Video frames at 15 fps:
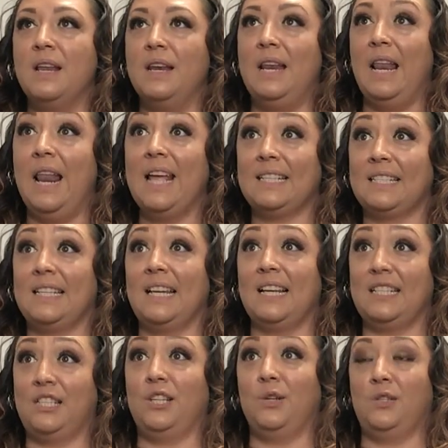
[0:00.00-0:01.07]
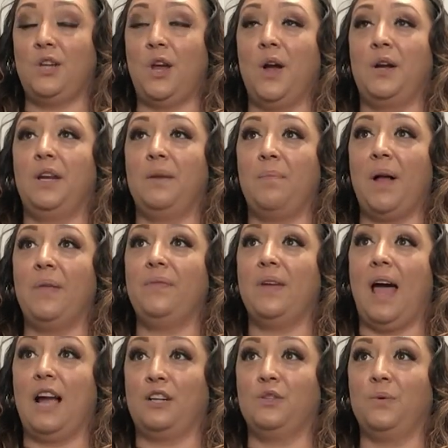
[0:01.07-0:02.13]
let's get to talking about the
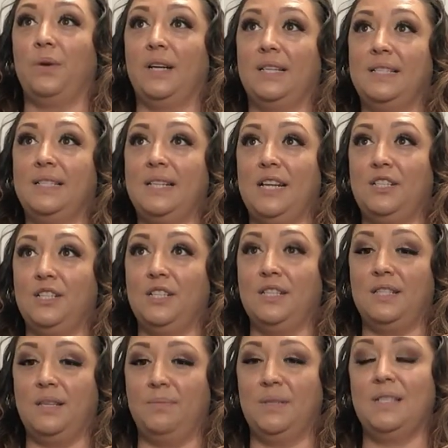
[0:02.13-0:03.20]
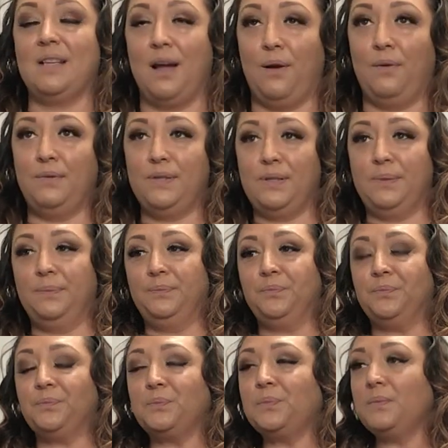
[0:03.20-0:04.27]
actual extensions themselves.
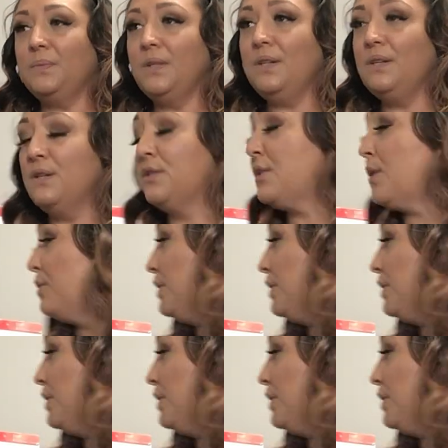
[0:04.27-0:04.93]
So